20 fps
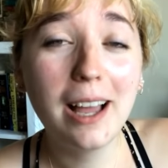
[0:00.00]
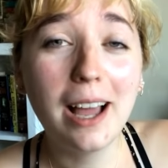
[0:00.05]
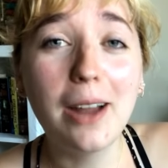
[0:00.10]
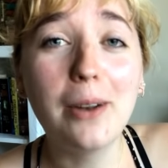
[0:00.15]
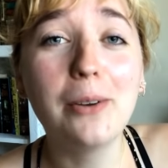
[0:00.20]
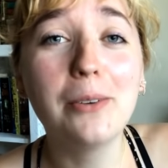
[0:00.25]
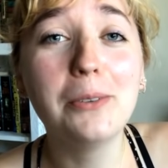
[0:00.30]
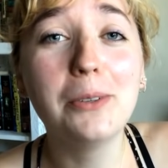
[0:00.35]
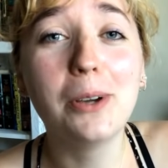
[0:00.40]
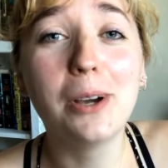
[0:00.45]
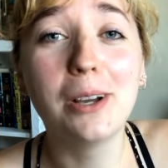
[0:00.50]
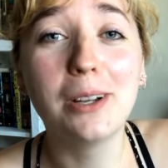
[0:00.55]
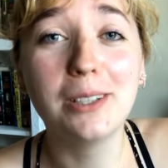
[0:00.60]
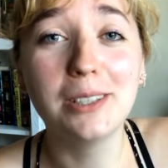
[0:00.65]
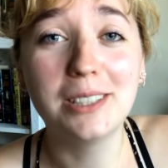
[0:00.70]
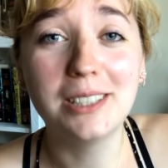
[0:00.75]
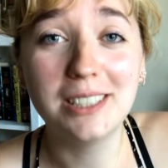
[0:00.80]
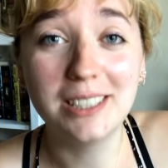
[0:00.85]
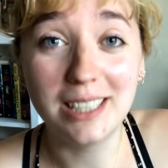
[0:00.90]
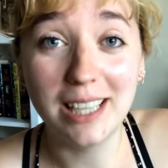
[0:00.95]
I don't even know how to
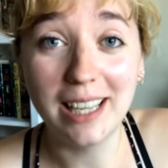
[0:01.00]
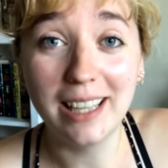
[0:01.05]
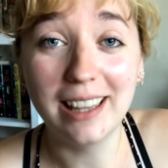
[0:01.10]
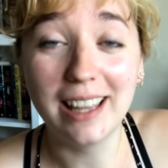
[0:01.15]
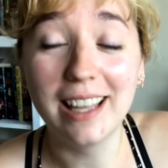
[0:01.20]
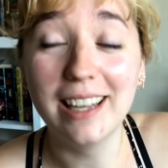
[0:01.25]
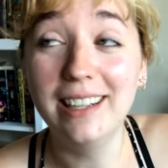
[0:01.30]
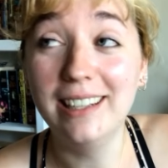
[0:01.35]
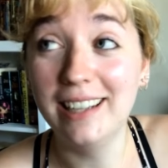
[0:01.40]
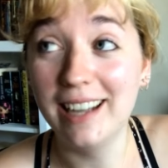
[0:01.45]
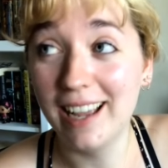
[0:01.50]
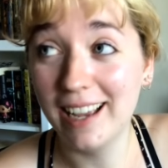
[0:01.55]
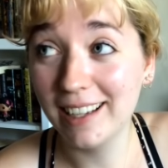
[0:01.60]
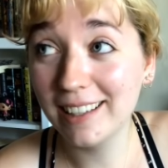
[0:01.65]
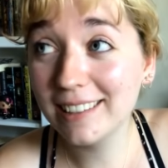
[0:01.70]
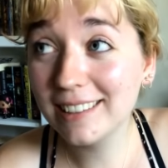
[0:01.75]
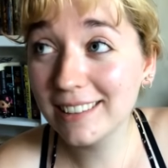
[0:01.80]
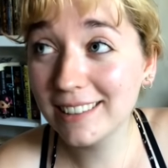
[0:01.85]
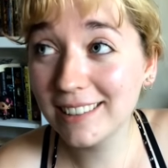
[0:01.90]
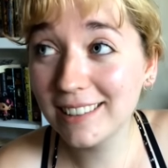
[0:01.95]
say that,
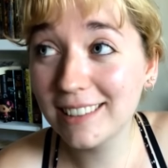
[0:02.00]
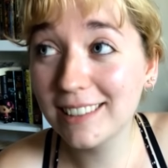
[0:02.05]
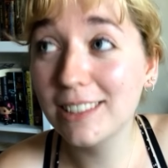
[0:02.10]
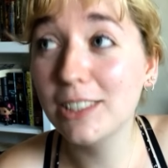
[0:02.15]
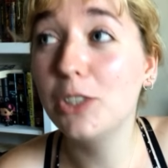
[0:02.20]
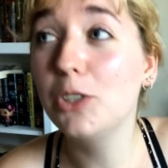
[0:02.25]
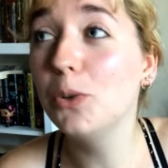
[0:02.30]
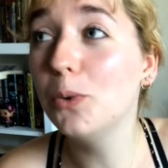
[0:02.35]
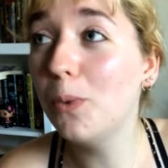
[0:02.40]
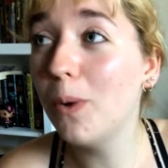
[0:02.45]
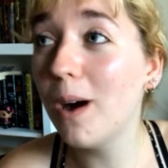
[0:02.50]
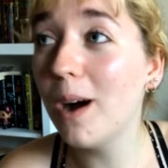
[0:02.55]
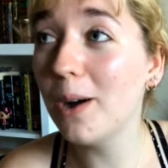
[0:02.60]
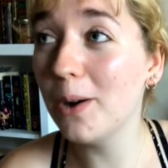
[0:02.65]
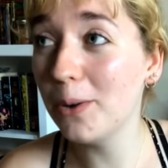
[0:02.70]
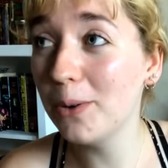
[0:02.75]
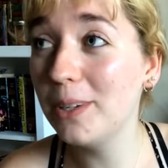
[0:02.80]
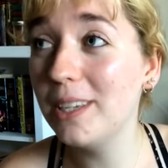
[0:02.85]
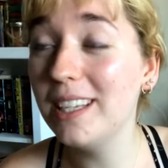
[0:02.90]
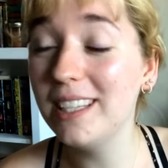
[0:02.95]
NEX7's
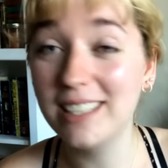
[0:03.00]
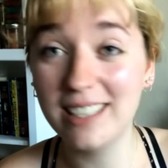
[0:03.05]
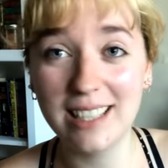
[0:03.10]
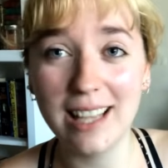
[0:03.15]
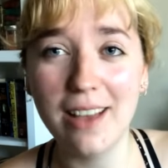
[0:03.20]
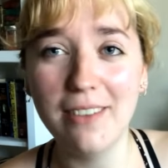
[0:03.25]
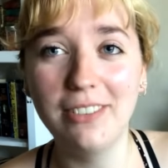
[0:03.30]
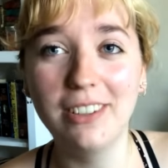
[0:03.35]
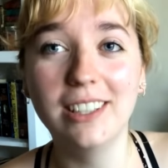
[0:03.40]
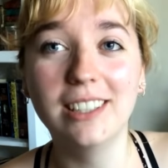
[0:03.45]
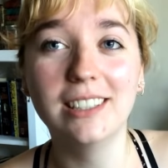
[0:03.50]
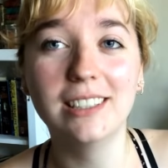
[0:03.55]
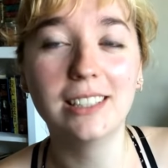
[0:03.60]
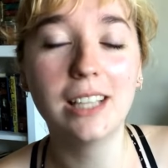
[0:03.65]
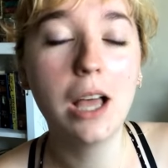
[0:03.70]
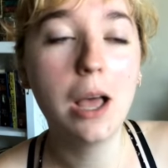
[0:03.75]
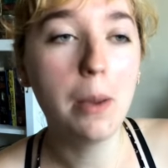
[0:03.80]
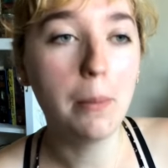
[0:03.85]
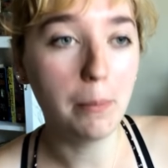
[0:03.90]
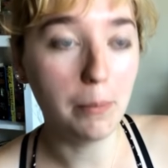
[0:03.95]
UP10TION's
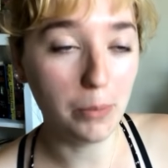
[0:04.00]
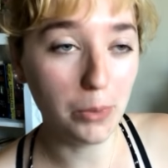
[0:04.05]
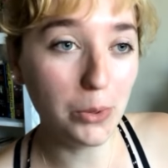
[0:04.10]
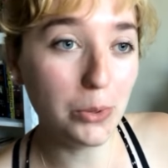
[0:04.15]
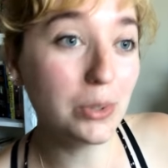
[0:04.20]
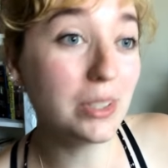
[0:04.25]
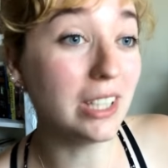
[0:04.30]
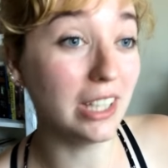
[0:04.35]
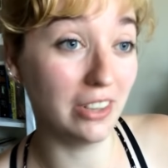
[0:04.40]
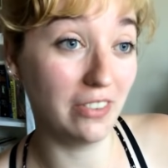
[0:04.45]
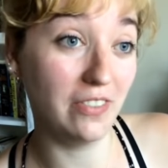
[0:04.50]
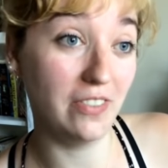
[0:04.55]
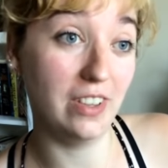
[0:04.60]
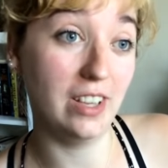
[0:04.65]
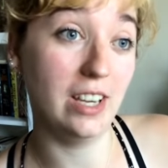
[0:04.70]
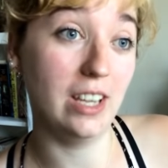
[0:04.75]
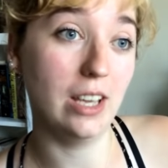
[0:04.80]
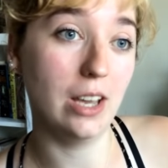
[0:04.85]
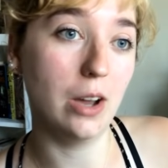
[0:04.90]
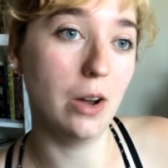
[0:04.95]
music
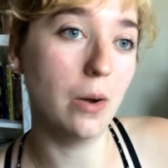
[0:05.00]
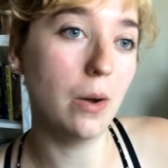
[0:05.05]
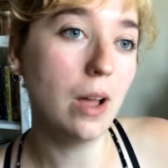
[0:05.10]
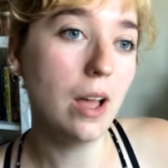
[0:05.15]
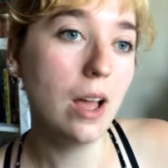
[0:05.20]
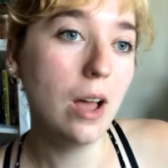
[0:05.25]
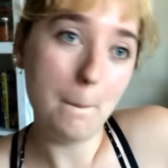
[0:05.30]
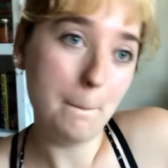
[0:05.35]
video.